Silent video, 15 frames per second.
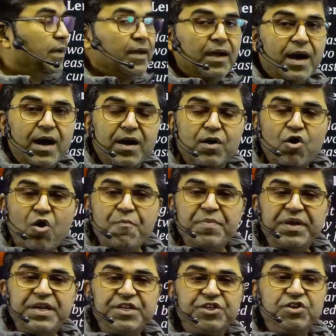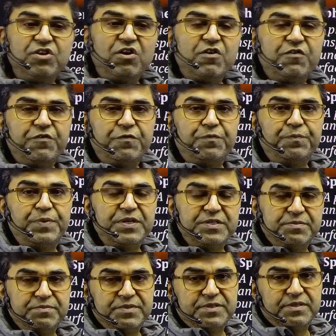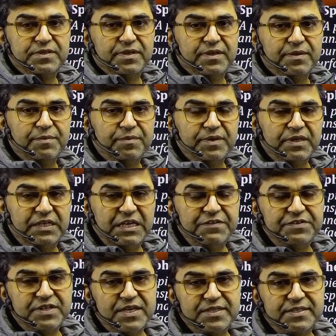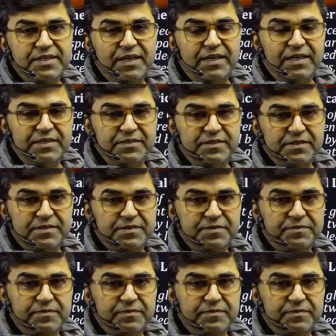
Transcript: A combination of prisms gives us lenses.